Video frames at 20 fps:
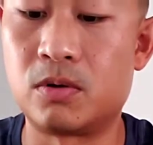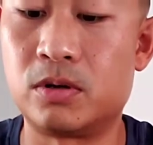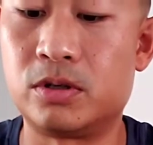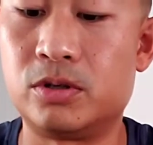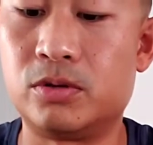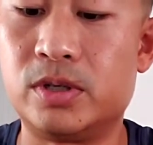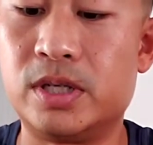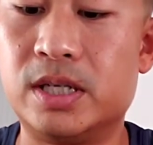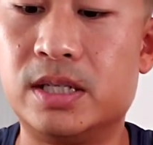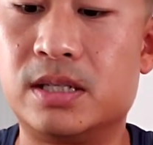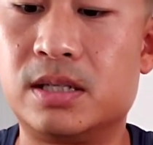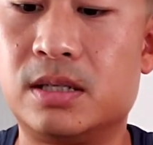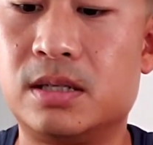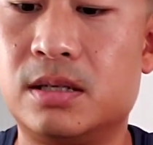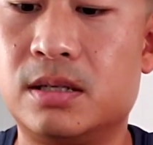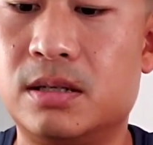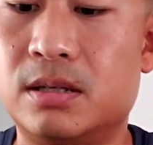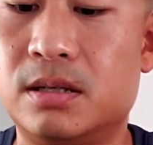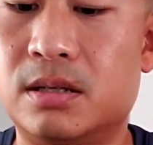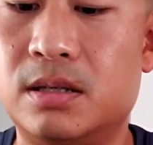to eat?
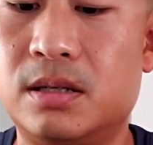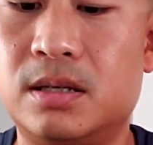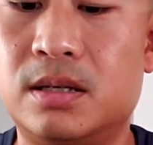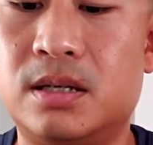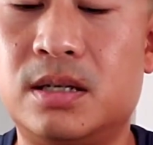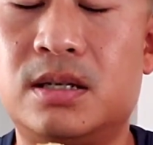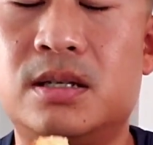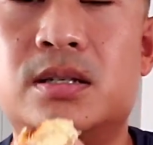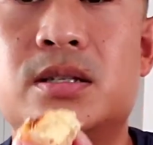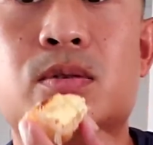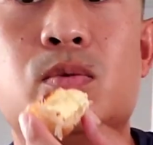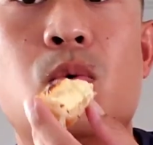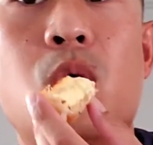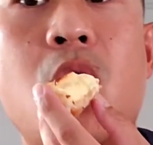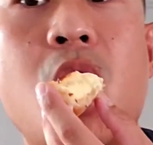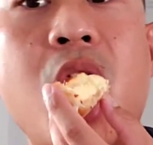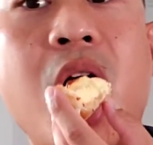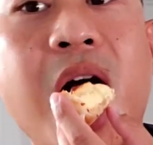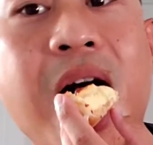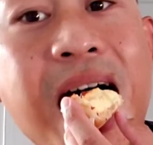This
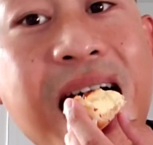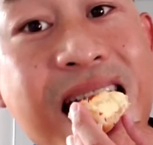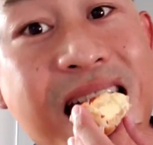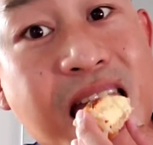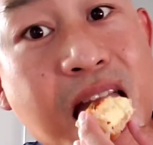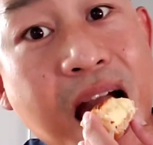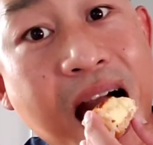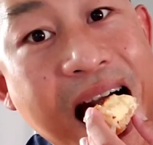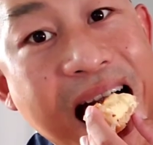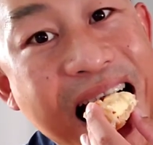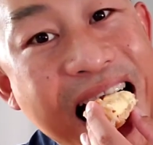one.